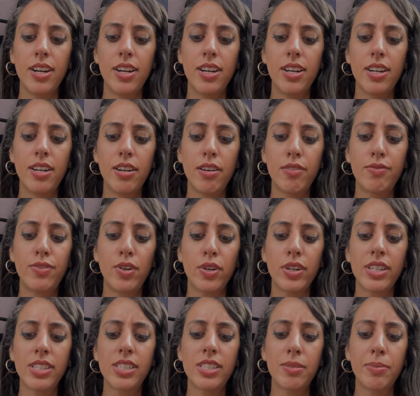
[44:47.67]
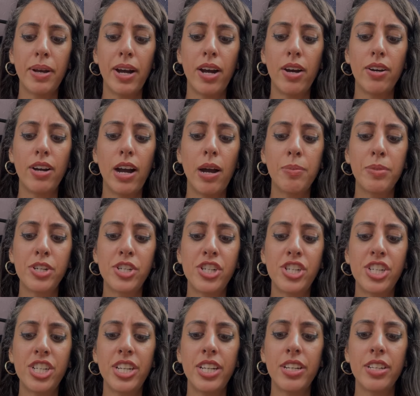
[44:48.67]
focused about how much he
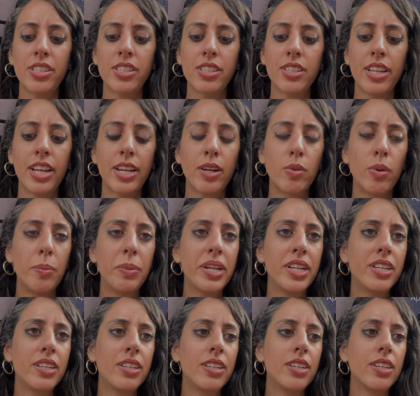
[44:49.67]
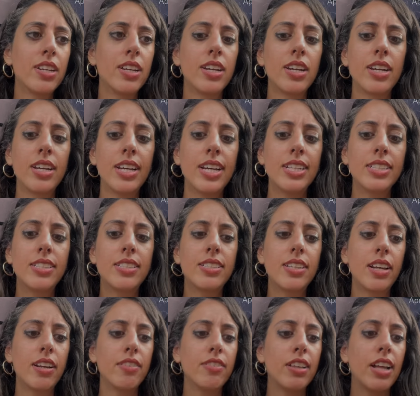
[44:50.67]
doesn't like women, instead of,
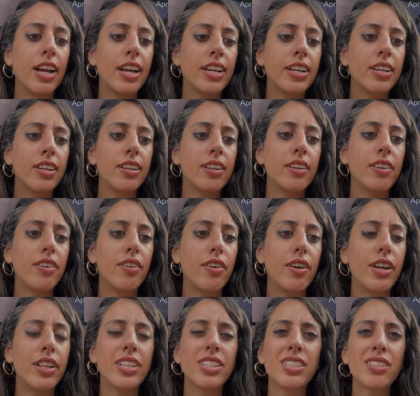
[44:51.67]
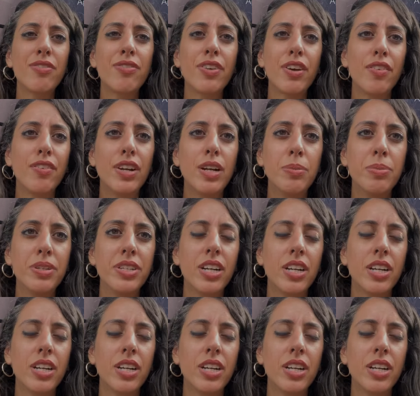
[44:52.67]
like, It doesn't feel very productive.